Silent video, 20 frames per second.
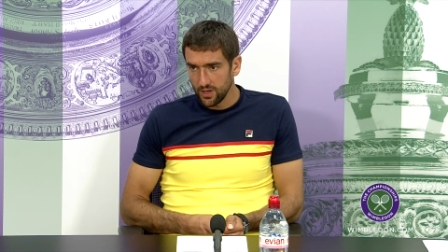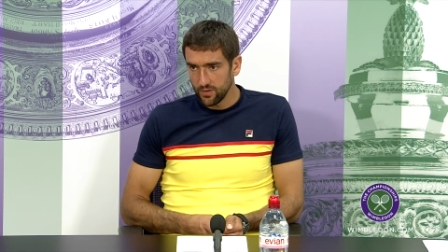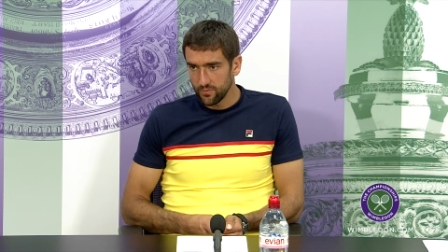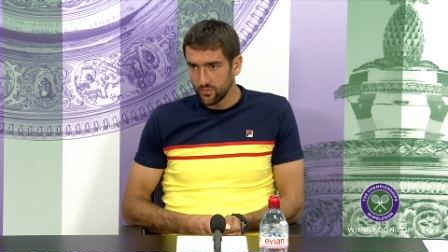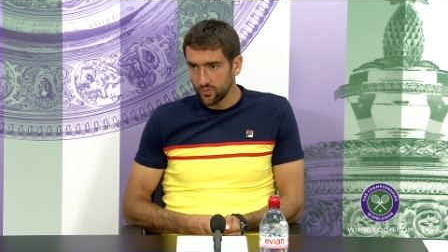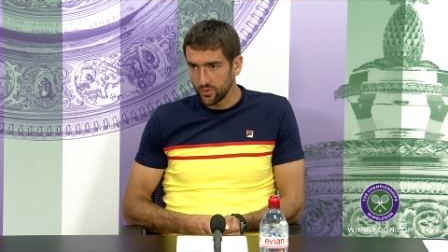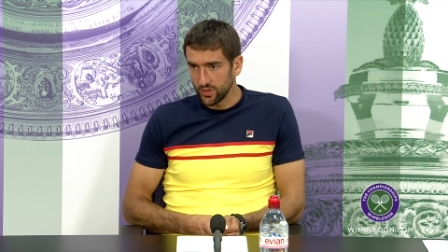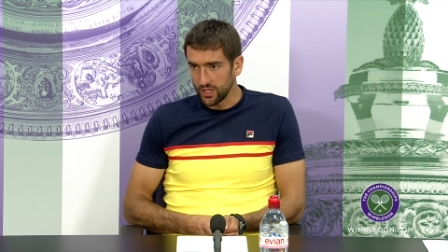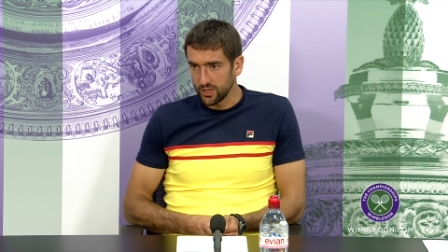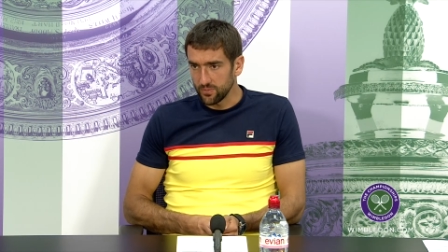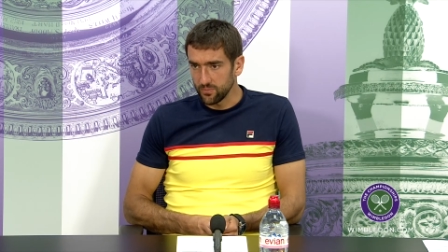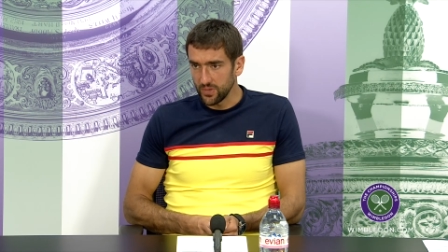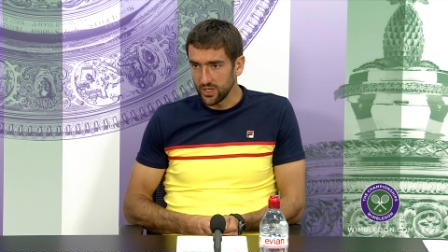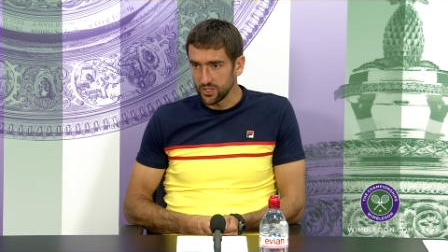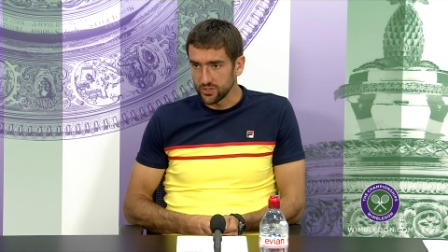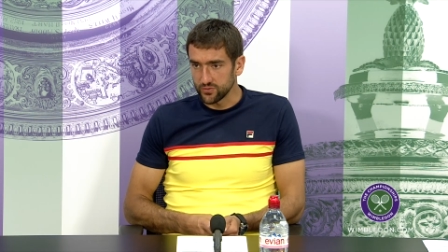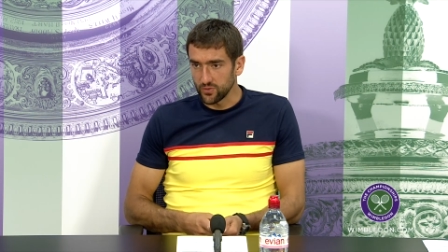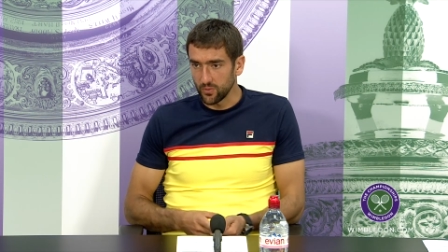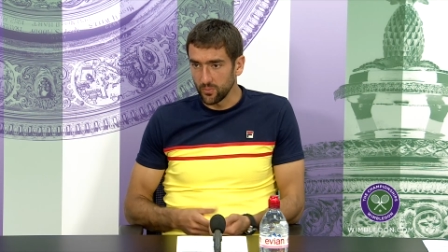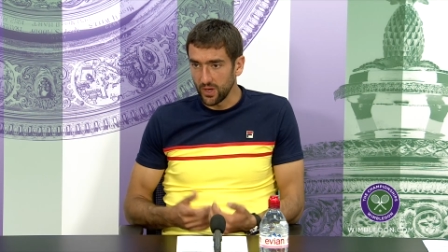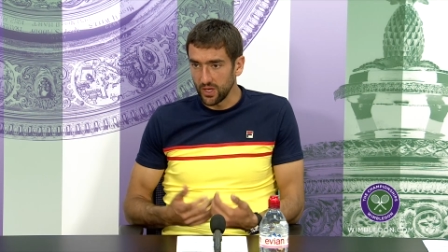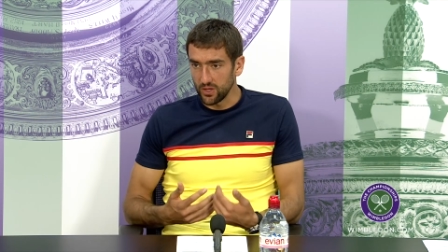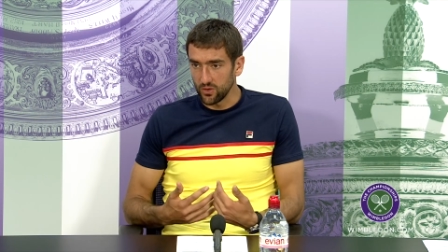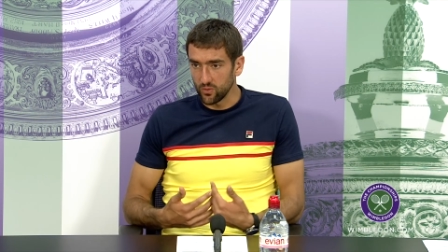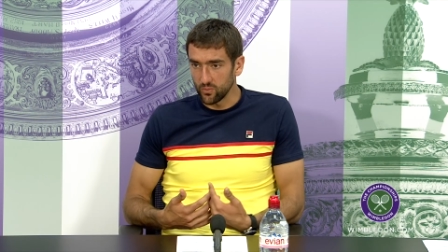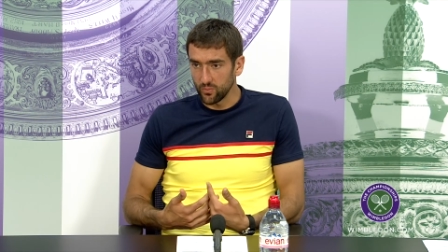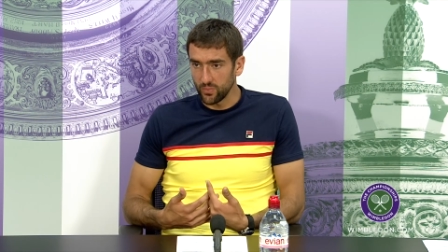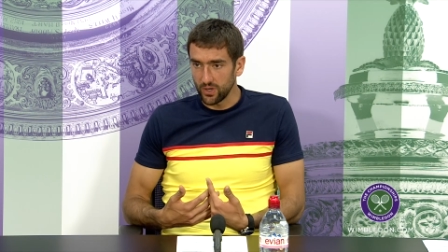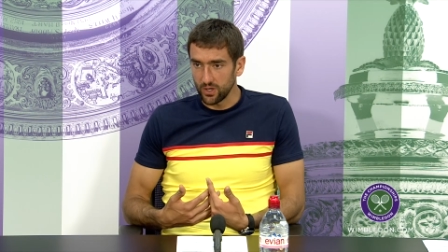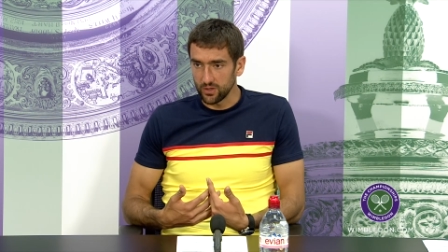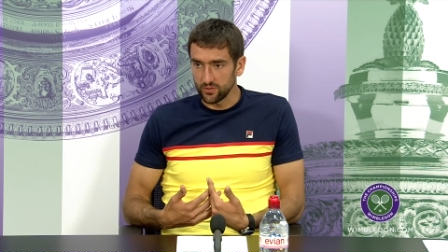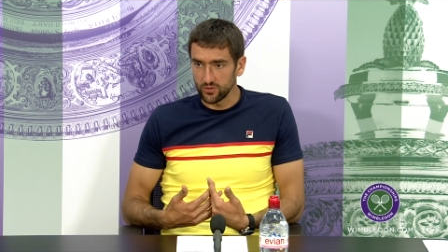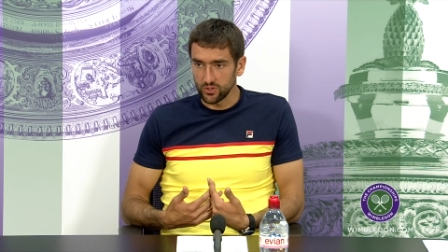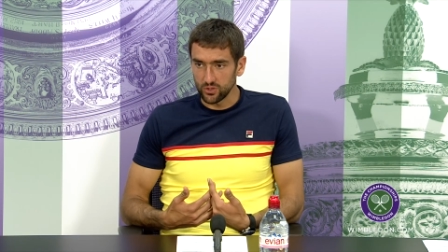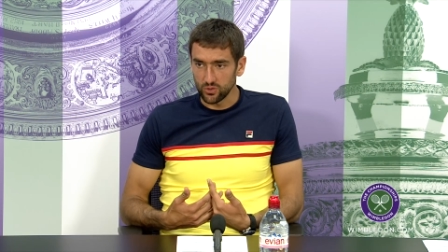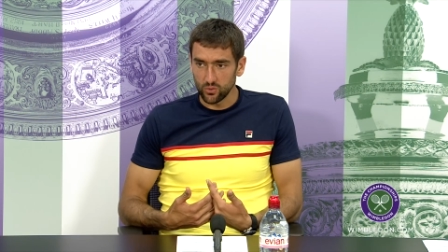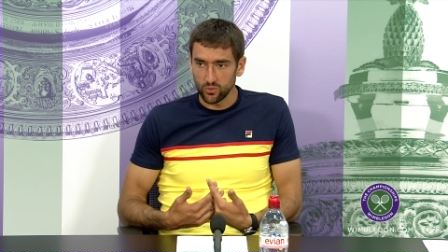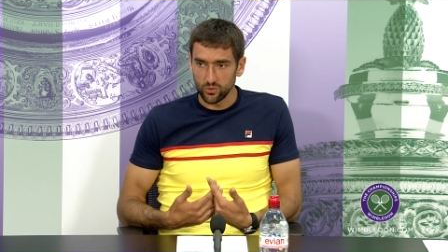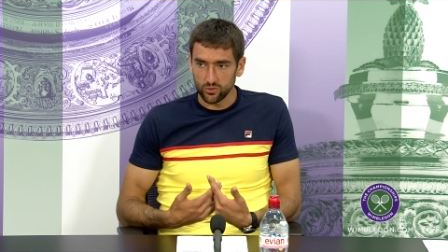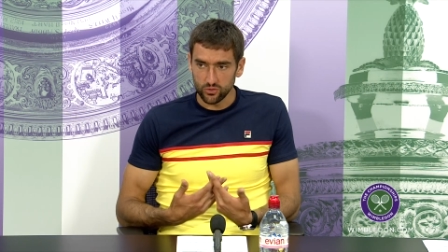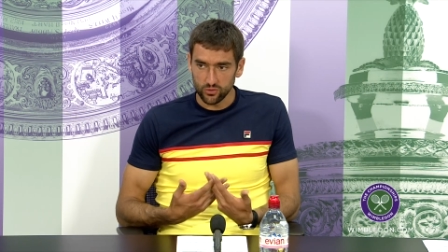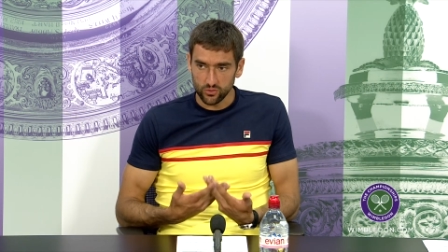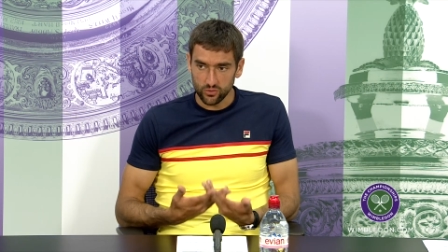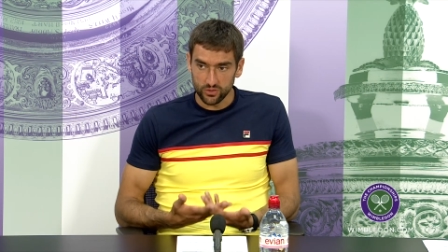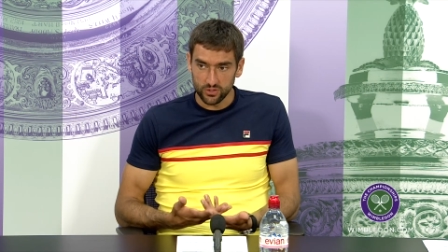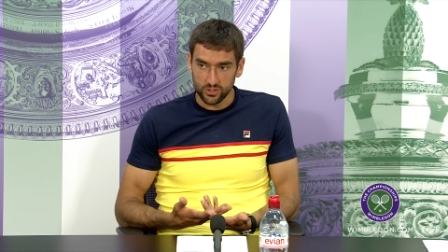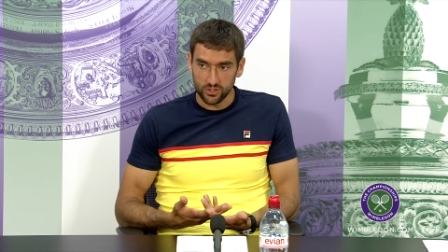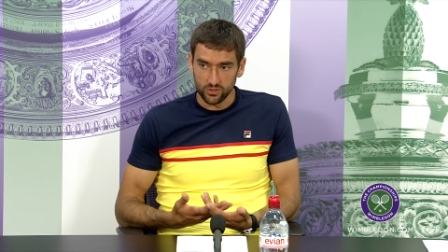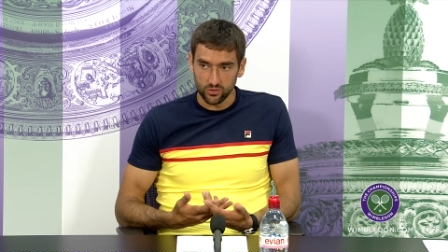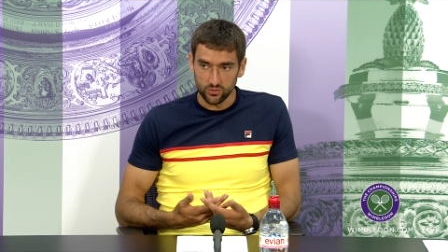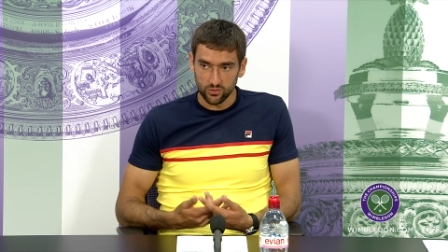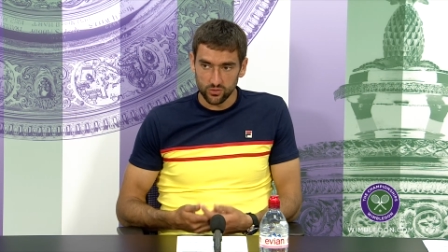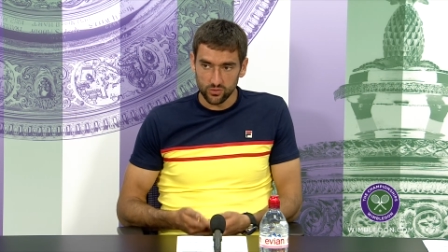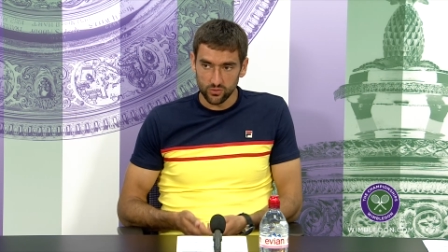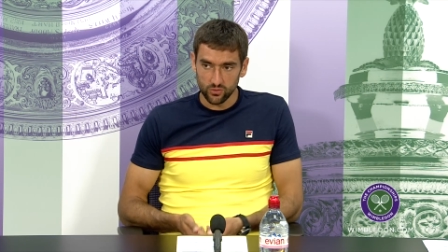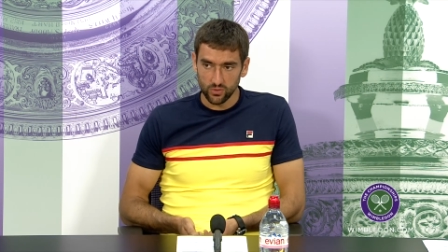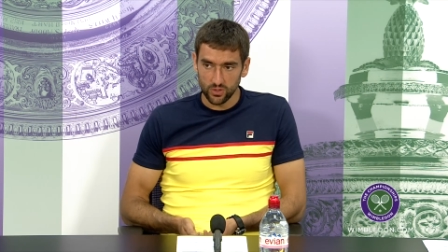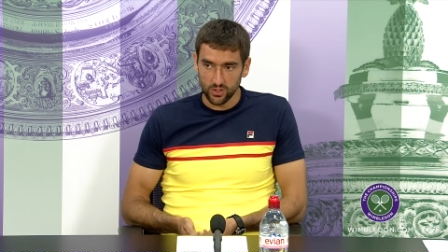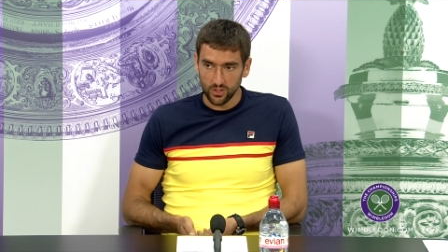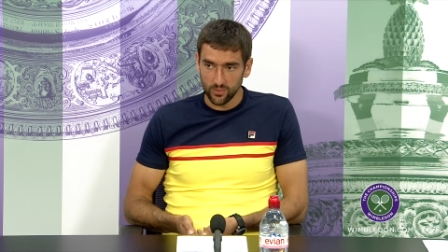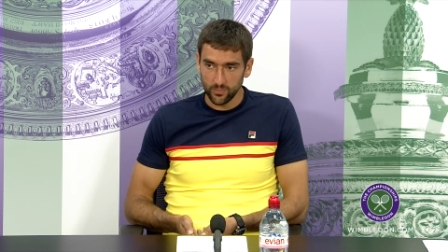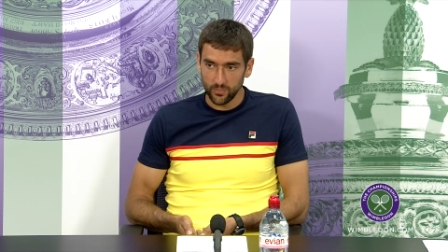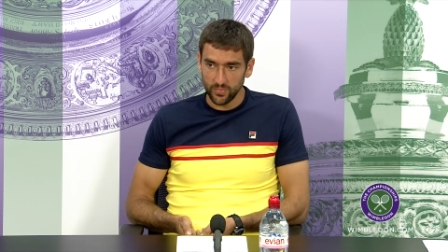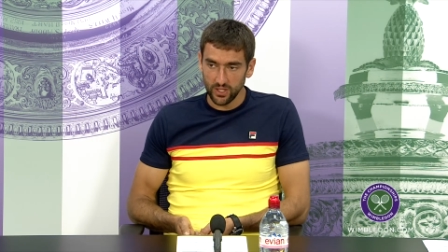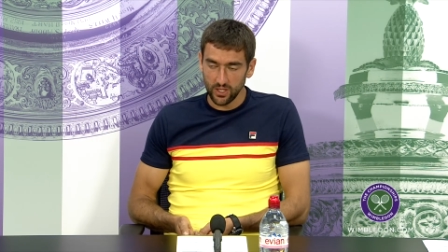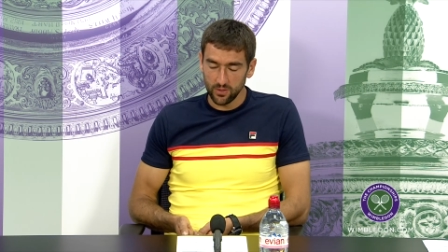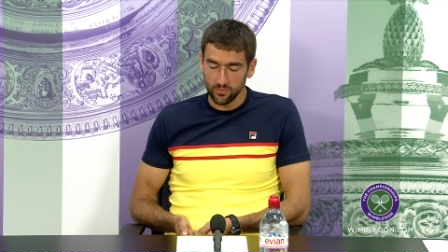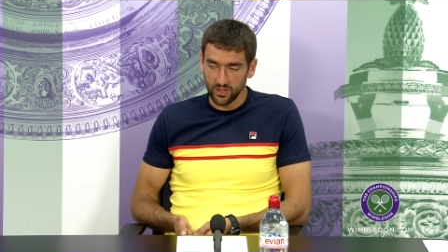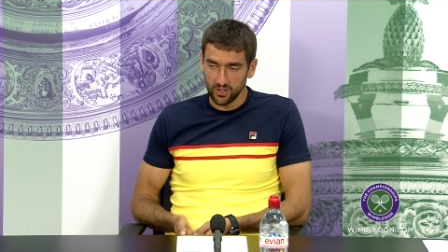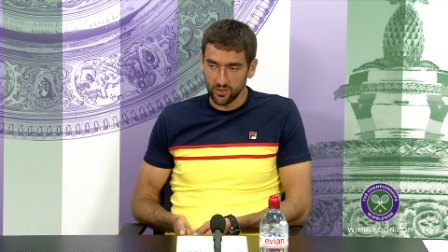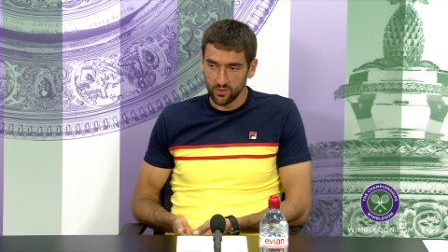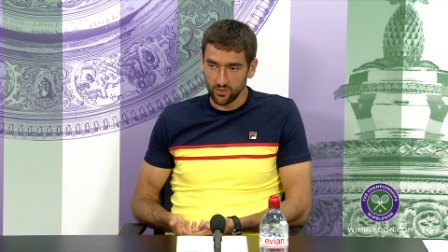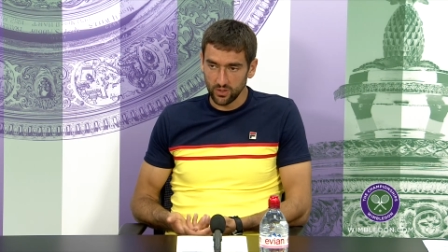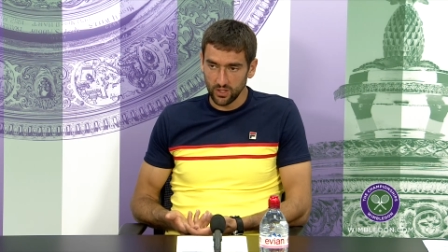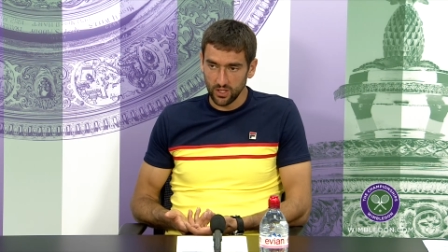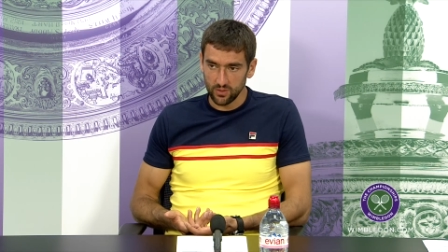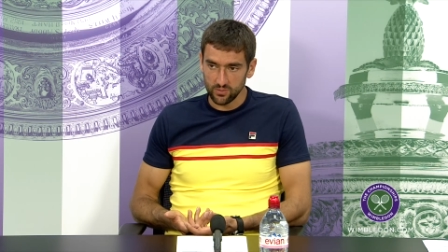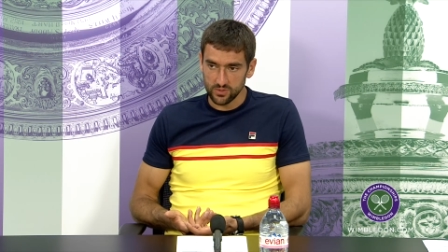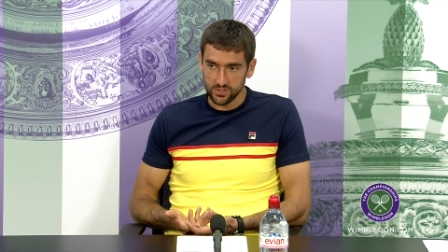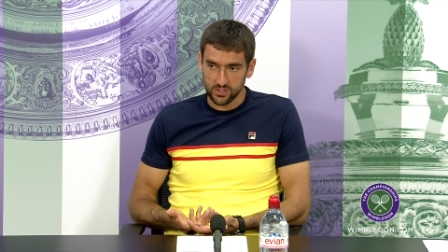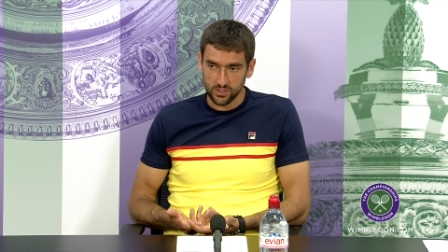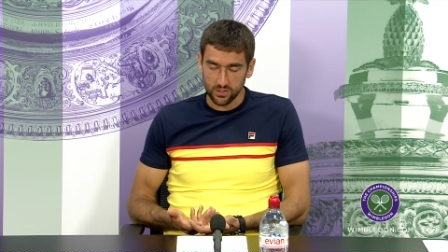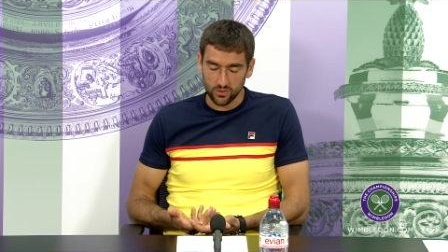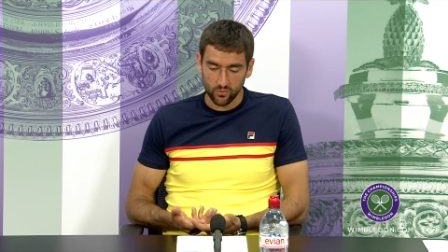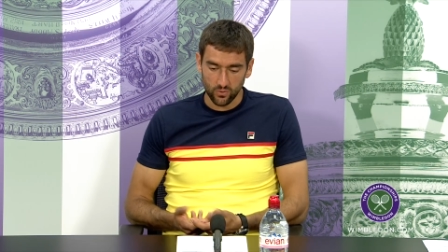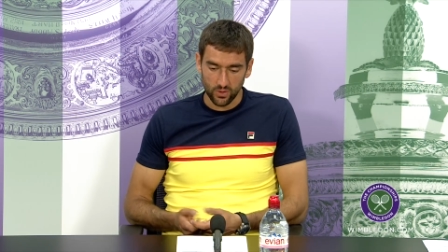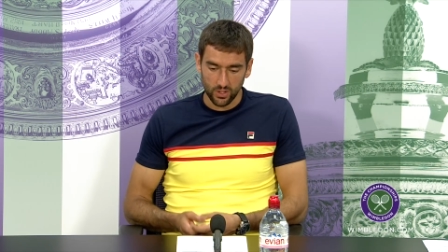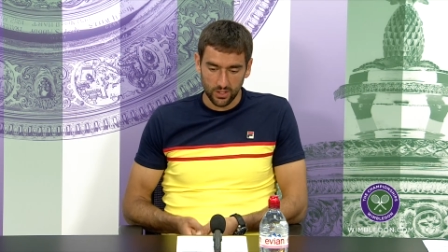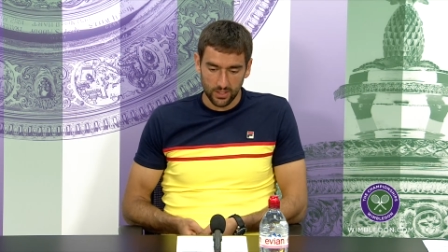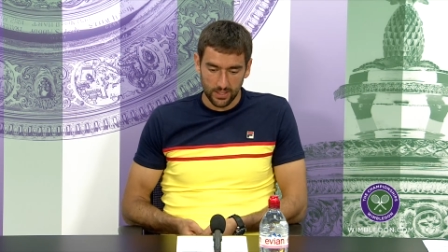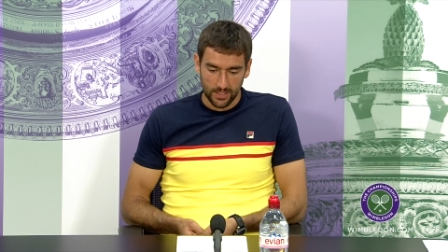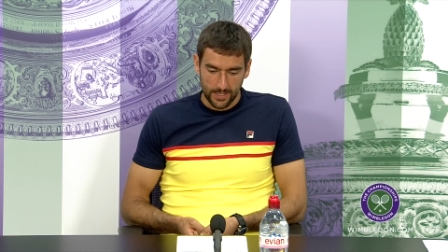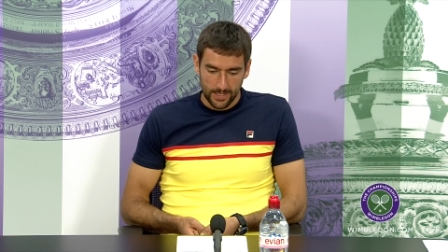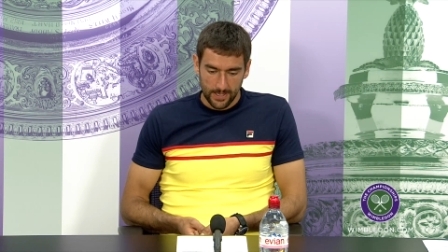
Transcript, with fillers: for that match for my own part of the court, to continue to play my own game, serve well,